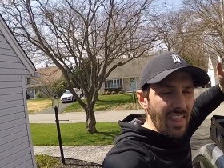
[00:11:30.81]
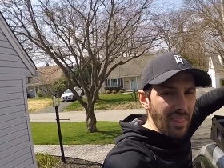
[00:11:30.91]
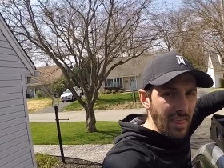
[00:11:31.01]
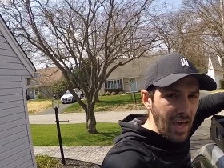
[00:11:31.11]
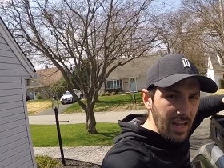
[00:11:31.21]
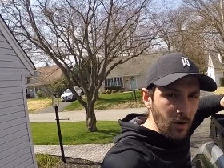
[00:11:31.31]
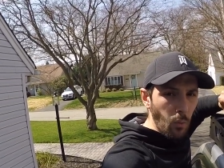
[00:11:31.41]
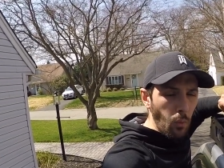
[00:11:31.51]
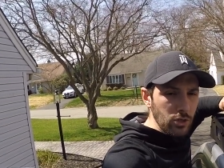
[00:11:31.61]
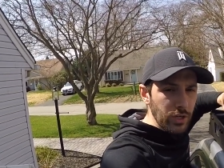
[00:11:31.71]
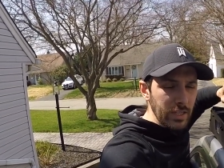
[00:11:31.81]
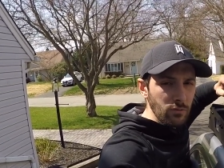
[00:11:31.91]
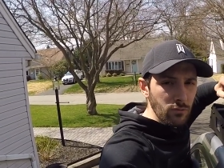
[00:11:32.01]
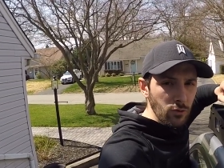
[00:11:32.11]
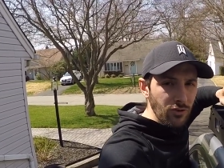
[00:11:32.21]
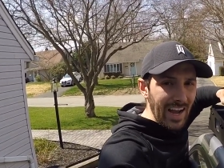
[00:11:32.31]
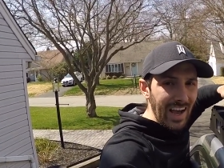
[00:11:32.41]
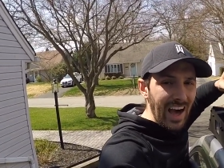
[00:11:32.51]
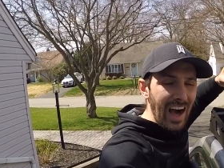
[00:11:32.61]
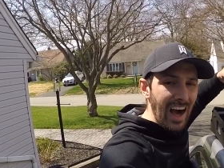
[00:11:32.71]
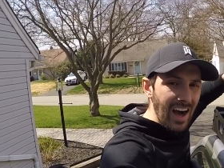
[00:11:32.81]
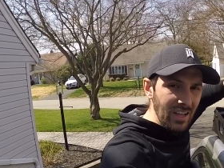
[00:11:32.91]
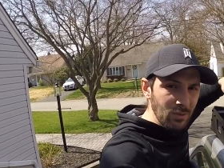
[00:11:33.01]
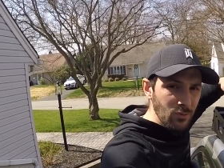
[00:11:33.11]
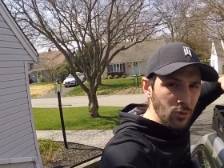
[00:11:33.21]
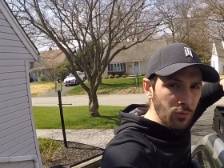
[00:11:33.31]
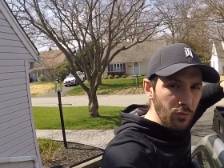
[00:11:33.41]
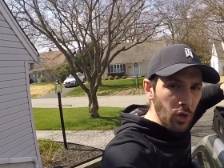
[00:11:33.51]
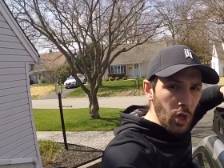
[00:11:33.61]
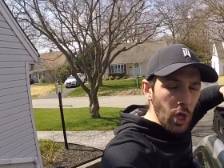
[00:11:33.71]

Then, once you get the roof rack on the roof,